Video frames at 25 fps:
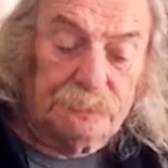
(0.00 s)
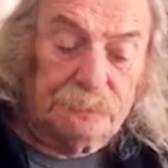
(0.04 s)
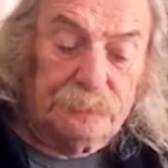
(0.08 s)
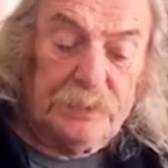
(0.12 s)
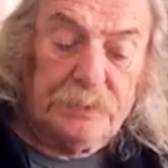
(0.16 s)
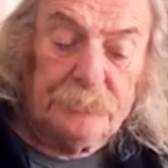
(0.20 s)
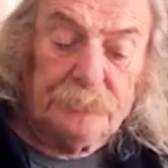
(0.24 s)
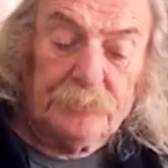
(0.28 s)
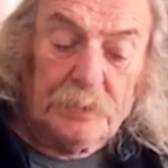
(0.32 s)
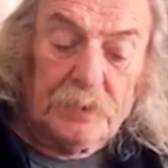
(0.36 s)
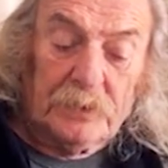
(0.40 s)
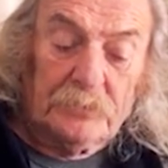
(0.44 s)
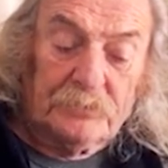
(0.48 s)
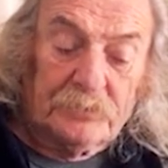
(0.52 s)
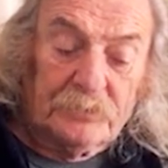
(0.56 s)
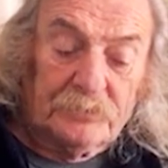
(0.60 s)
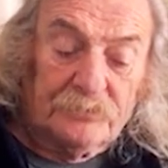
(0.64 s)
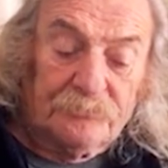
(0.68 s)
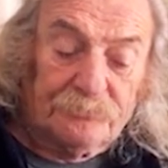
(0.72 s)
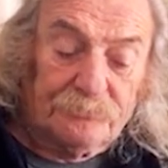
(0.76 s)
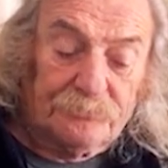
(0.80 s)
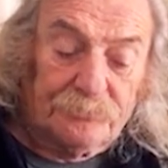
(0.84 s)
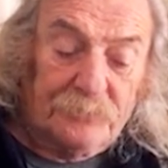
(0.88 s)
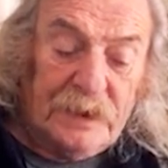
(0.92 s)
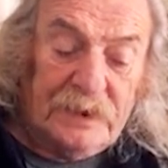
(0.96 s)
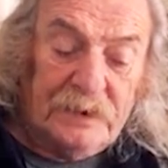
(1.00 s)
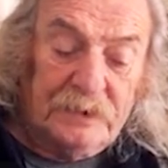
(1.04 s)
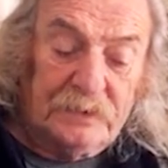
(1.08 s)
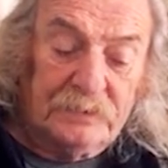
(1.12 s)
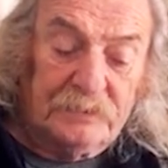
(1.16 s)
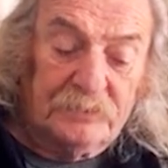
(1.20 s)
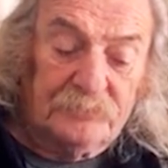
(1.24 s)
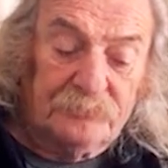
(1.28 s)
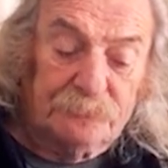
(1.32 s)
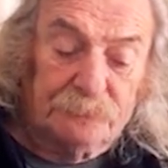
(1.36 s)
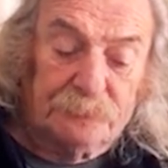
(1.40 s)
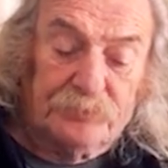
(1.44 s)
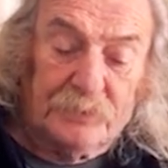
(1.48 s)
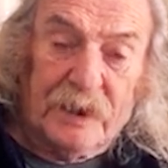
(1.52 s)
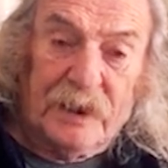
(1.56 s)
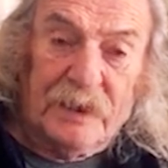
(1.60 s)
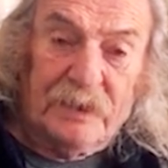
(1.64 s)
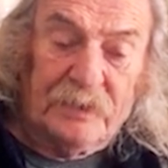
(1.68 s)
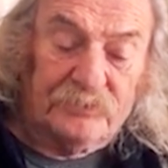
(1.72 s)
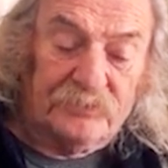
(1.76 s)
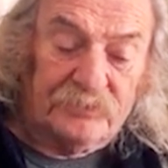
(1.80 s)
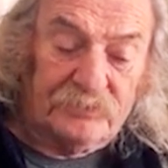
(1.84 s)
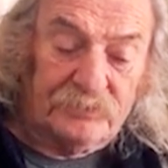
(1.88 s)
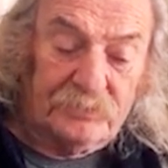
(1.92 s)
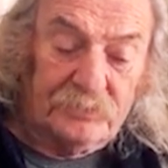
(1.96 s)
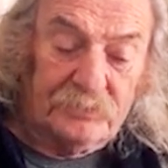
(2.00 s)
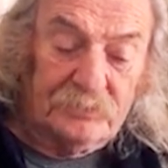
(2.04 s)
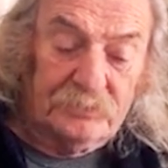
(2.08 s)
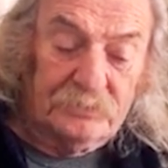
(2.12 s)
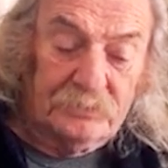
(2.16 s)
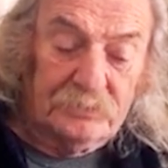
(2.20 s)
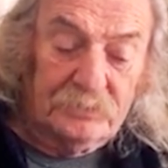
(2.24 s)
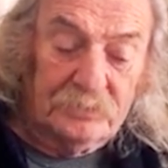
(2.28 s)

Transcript: People are afraid of breath,